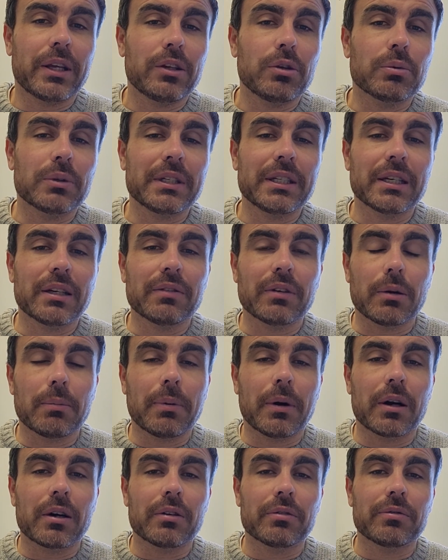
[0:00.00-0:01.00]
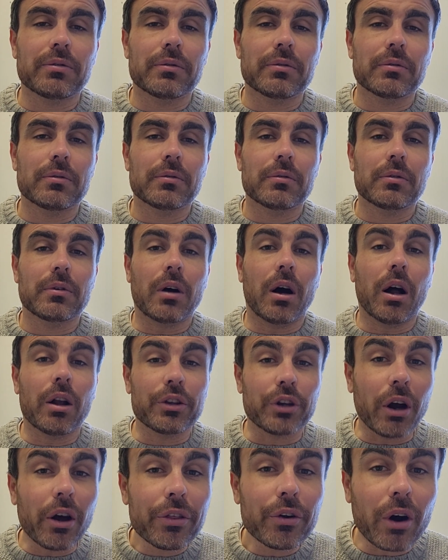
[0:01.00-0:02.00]
would give in a part of all
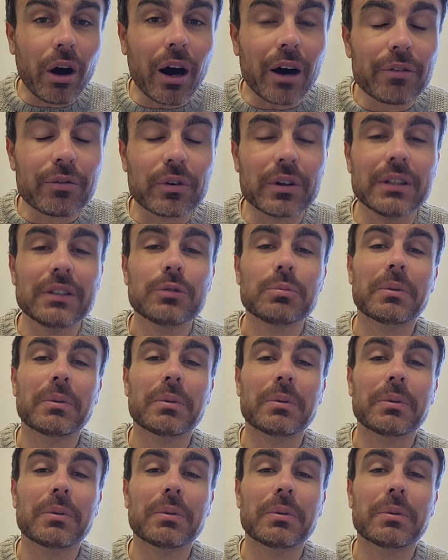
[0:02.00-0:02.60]
your other offerings,